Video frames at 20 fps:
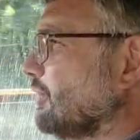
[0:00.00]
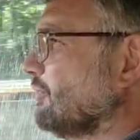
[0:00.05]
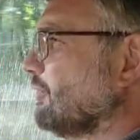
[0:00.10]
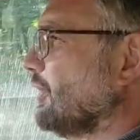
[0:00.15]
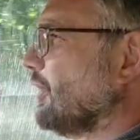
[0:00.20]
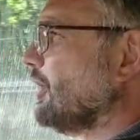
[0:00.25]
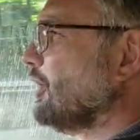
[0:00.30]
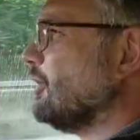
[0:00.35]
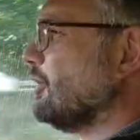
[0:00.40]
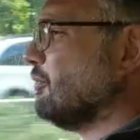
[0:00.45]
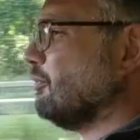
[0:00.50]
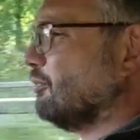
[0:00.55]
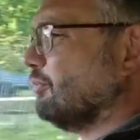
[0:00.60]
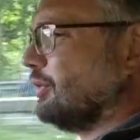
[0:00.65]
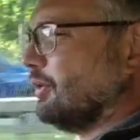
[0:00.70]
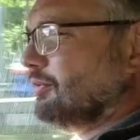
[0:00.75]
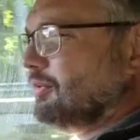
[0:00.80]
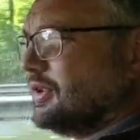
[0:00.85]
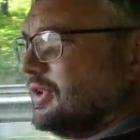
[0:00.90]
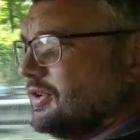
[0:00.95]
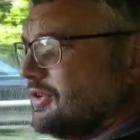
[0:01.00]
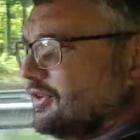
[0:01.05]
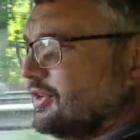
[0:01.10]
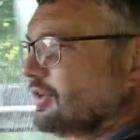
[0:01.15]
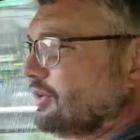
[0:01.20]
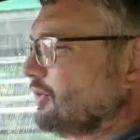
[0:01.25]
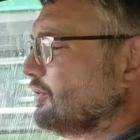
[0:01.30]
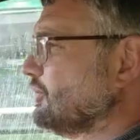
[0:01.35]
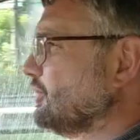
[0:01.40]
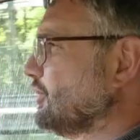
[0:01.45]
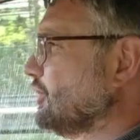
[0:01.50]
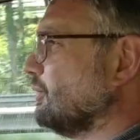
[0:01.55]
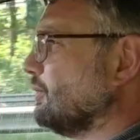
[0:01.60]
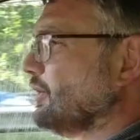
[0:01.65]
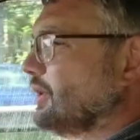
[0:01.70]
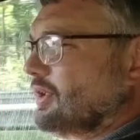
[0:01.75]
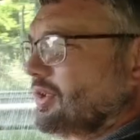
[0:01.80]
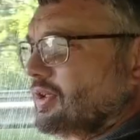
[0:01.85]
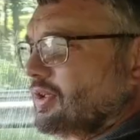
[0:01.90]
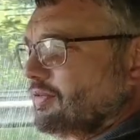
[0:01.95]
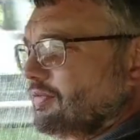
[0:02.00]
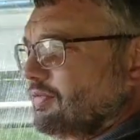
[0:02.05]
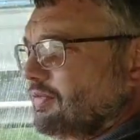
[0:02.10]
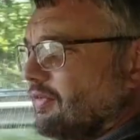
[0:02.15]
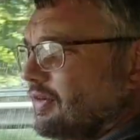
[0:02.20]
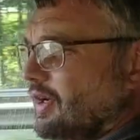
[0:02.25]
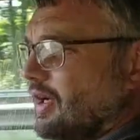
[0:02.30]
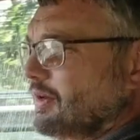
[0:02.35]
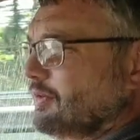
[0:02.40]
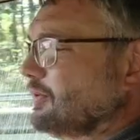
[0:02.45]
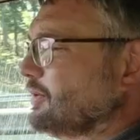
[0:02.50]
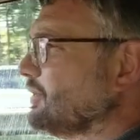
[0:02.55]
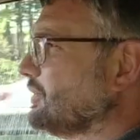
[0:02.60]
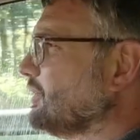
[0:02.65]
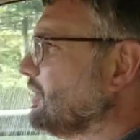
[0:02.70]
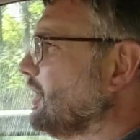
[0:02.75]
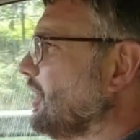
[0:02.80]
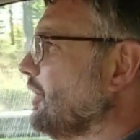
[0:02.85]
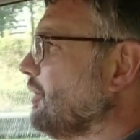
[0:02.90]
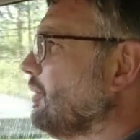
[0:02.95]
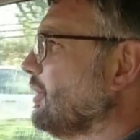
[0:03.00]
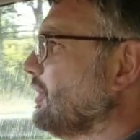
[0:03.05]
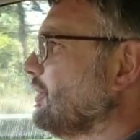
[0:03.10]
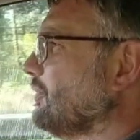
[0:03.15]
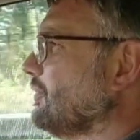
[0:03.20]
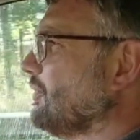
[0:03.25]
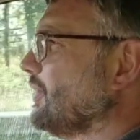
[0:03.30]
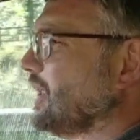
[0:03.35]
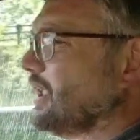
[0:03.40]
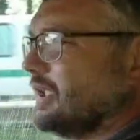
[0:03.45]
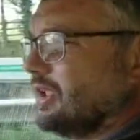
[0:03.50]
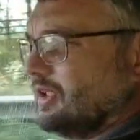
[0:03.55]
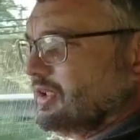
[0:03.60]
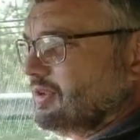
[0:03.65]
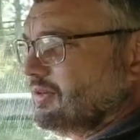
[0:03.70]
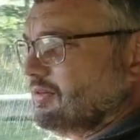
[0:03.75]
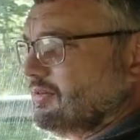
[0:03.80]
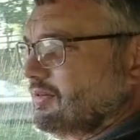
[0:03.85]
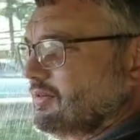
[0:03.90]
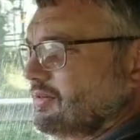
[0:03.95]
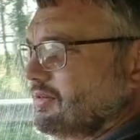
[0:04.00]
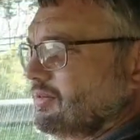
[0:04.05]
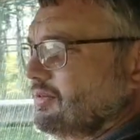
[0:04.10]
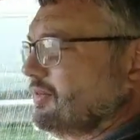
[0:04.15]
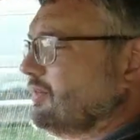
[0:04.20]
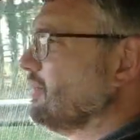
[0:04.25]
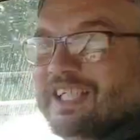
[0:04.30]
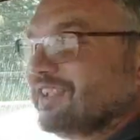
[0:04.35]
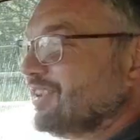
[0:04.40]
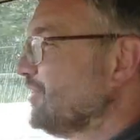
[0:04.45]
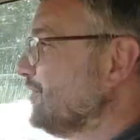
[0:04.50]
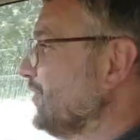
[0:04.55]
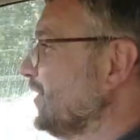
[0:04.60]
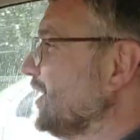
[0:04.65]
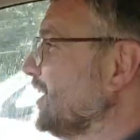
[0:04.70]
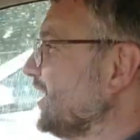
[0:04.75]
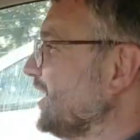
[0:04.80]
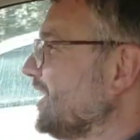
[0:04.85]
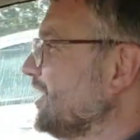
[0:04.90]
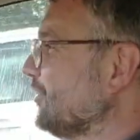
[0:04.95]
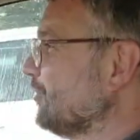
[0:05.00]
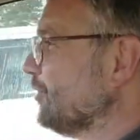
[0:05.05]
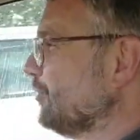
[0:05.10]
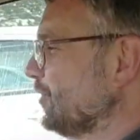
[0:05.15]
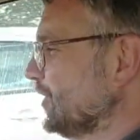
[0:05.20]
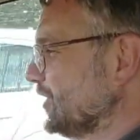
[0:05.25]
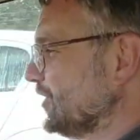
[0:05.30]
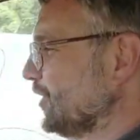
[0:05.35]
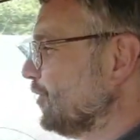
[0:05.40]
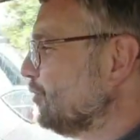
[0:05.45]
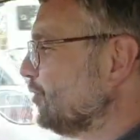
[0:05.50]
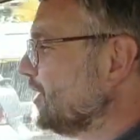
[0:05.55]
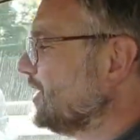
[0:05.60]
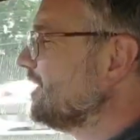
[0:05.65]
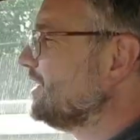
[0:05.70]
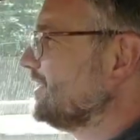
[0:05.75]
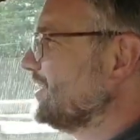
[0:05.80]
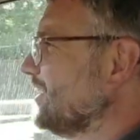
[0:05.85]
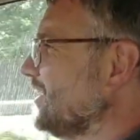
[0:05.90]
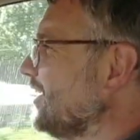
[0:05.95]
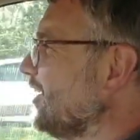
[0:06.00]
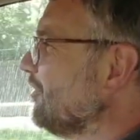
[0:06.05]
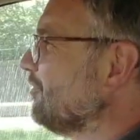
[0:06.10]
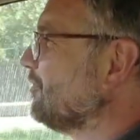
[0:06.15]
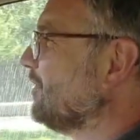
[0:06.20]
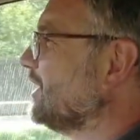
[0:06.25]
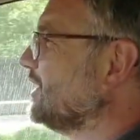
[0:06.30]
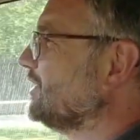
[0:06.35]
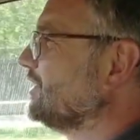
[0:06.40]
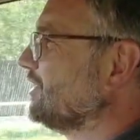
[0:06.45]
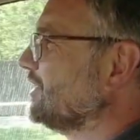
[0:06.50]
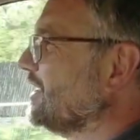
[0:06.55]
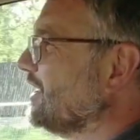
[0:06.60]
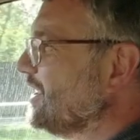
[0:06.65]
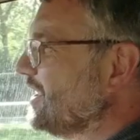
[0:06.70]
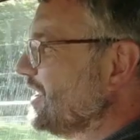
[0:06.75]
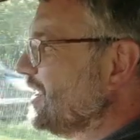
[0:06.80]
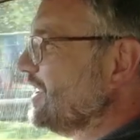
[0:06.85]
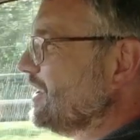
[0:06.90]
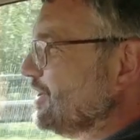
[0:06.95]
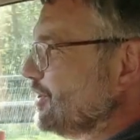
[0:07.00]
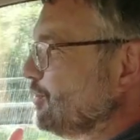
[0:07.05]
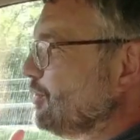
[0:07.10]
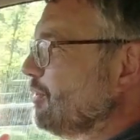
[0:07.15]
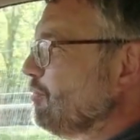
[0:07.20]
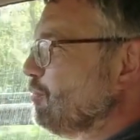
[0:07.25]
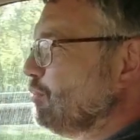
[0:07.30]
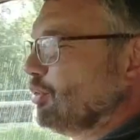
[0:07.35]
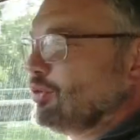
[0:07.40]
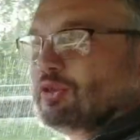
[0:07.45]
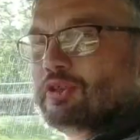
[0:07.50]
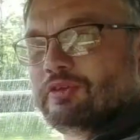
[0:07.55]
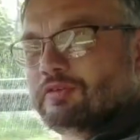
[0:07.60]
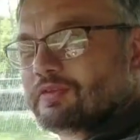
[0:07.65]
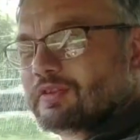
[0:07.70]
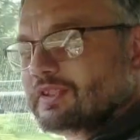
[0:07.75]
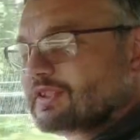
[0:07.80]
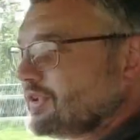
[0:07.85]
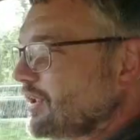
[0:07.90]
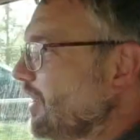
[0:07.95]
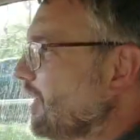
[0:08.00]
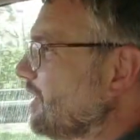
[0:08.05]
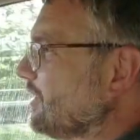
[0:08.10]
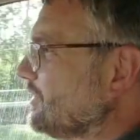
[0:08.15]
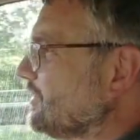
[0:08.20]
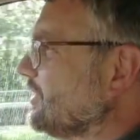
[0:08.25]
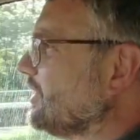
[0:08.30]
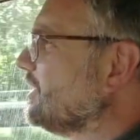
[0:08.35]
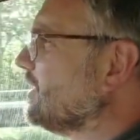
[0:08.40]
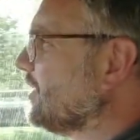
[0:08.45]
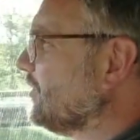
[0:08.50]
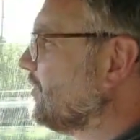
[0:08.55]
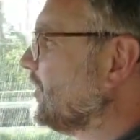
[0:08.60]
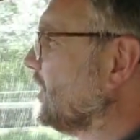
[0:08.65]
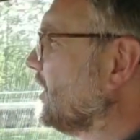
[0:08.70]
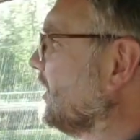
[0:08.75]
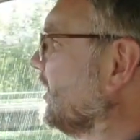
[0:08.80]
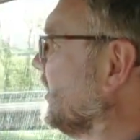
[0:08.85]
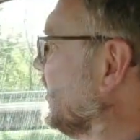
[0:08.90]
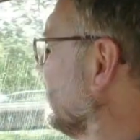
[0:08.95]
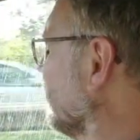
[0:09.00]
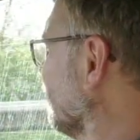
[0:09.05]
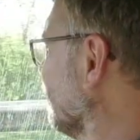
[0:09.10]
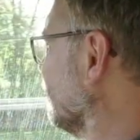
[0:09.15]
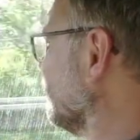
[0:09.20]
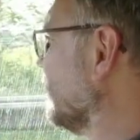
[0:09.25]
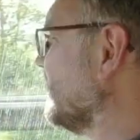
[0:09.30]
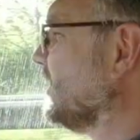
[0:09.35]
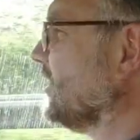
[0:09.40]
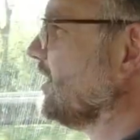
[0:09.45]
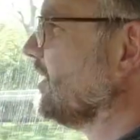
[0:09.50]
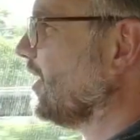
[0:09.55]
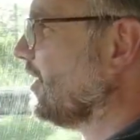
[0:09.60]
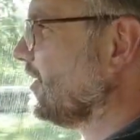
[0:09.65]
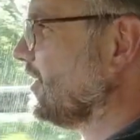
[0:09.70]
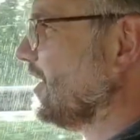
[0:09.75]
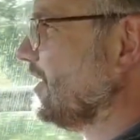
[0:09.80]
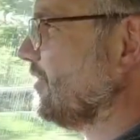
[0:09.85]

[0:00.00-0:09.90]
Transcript: on for home. Probably still 2.5 hours to go, I think. I didn't think a key would be so pleasing. I've managed to improve this car significantly already. I